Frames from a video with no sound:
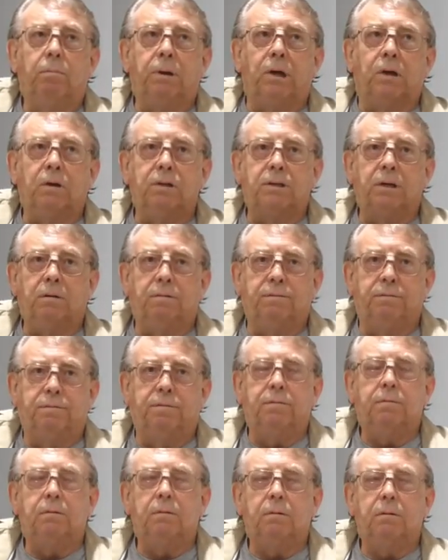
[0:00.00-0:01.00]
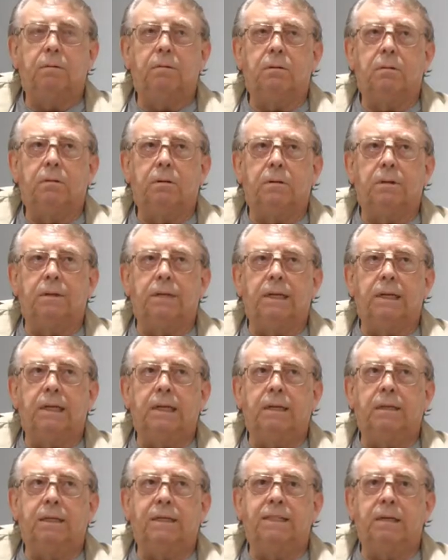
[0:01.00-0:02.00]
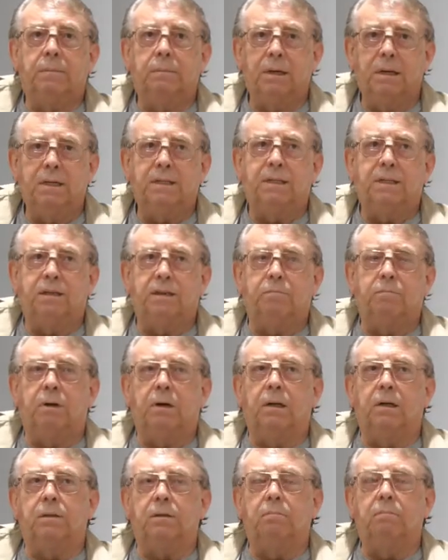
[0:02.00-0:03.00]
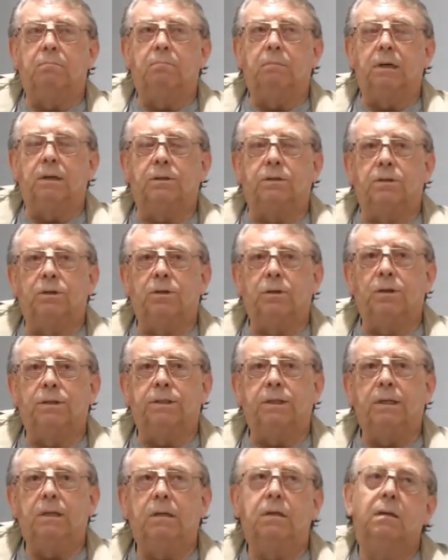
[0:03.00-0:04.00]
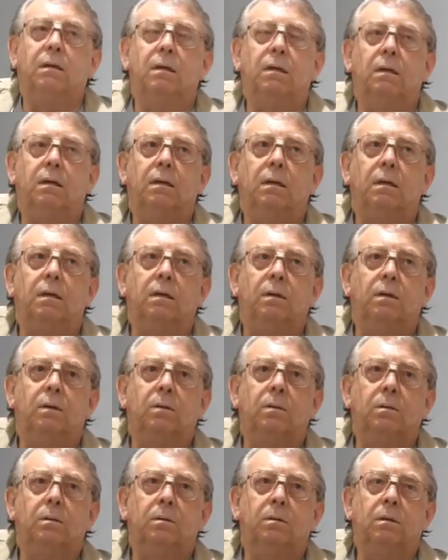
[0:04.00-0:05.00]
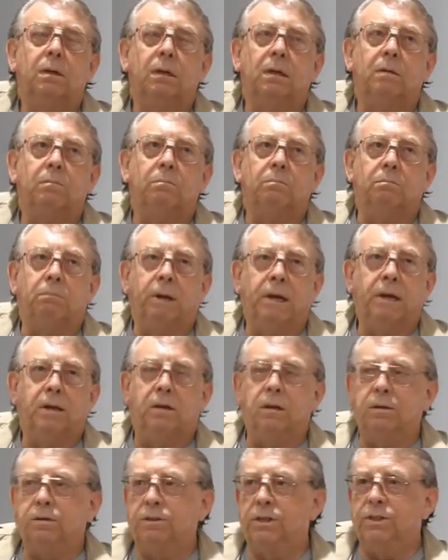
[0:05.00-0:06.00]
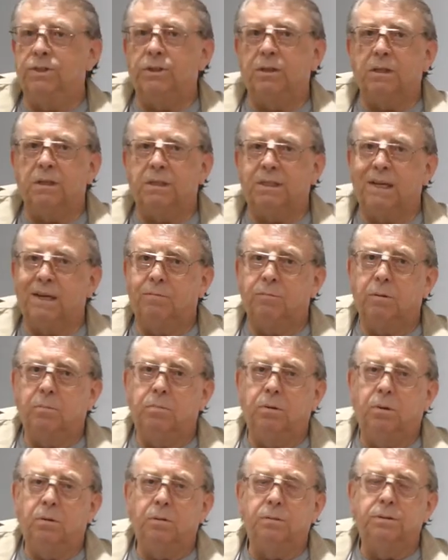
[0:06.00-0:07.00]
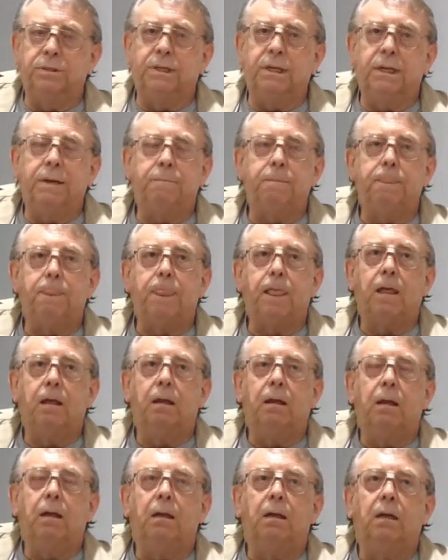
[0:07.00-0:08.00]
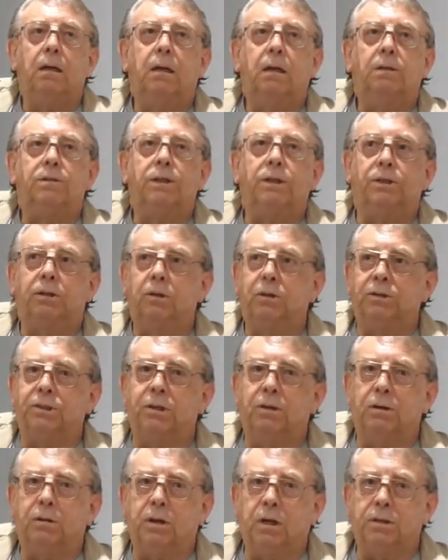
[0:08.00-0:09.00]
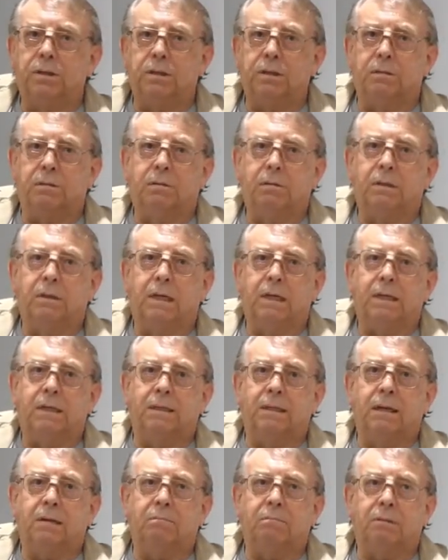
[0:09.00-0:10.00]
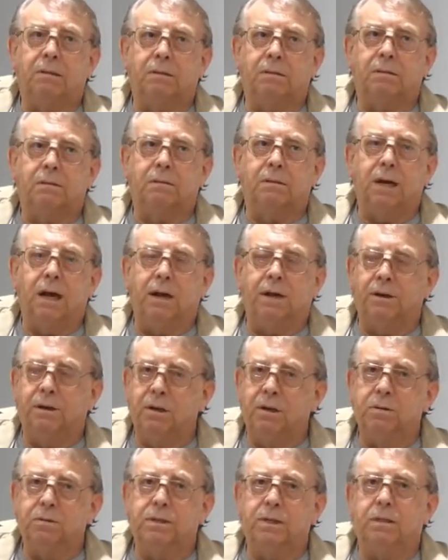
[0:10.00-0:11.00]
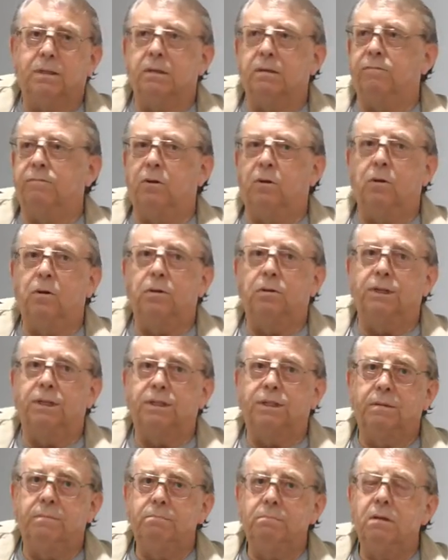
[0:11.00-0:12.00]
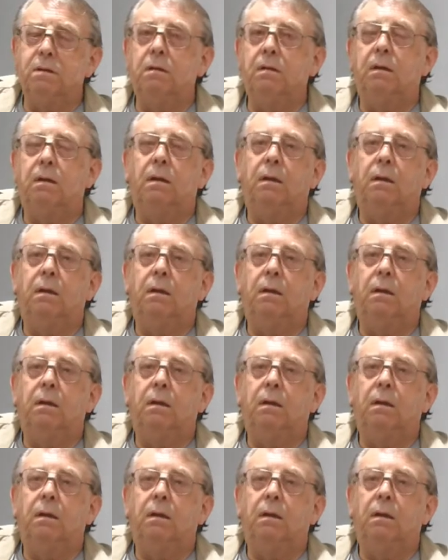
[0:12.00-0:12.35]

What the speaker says: because of the disabilities of my daughter, whose main condition is cerebral palsy, she's also got a diagnosis of autism,